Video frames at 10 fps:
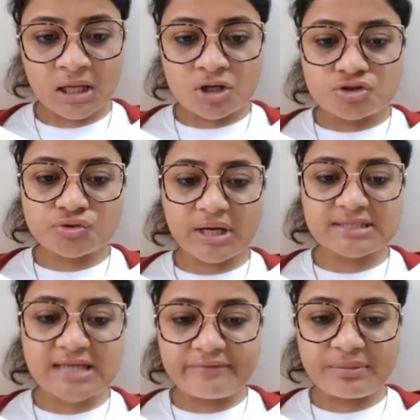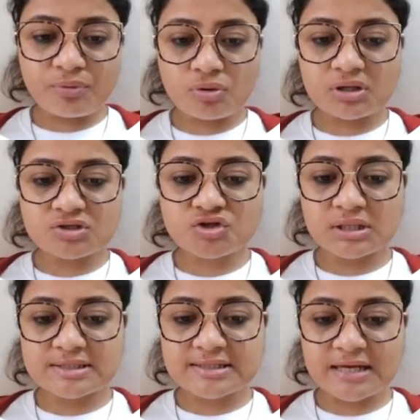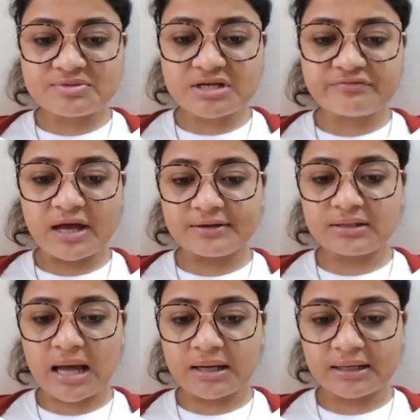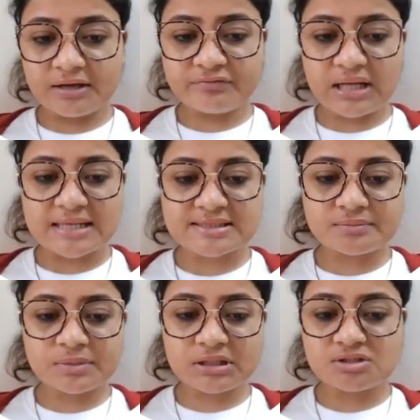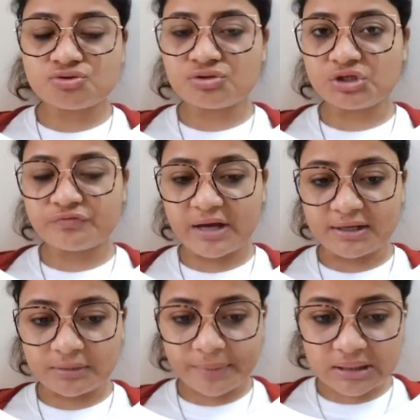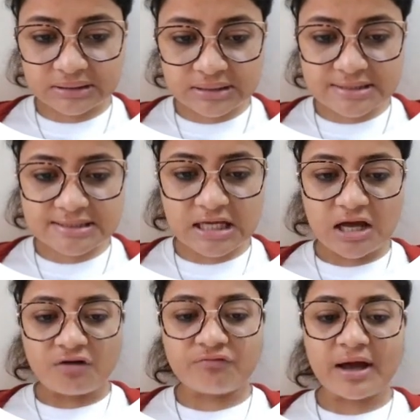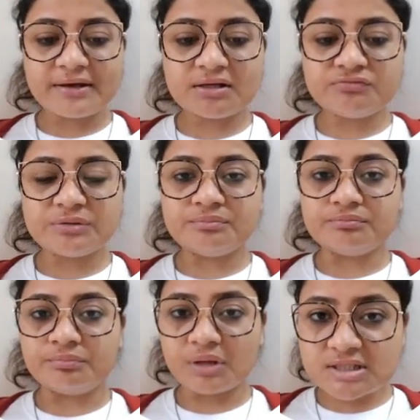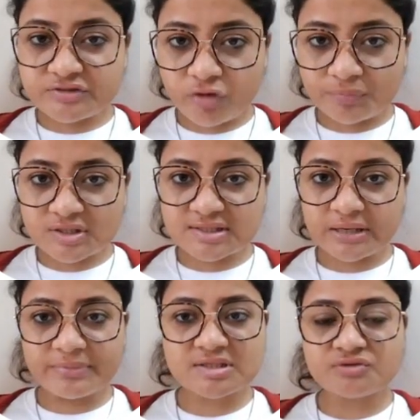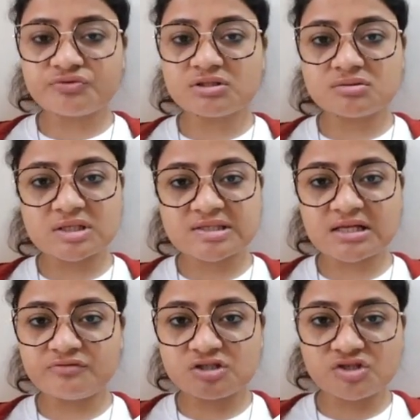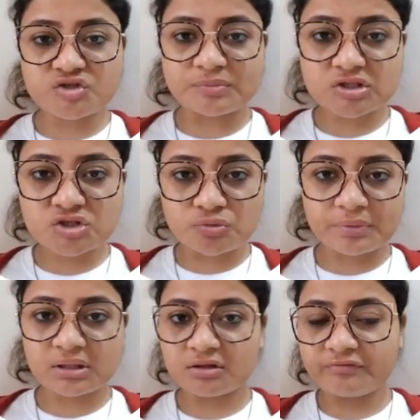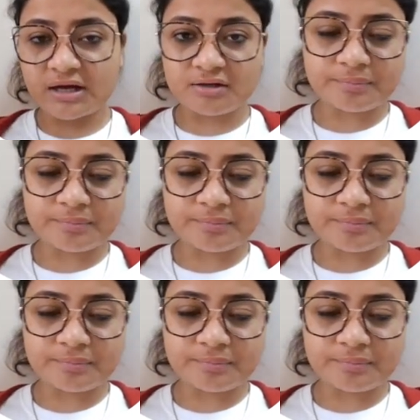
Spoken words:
So HIV proteins or enzymes and viral RNA will assemble into new viral particles. Viral will burst from the cell, means the cell will just burst open and the viral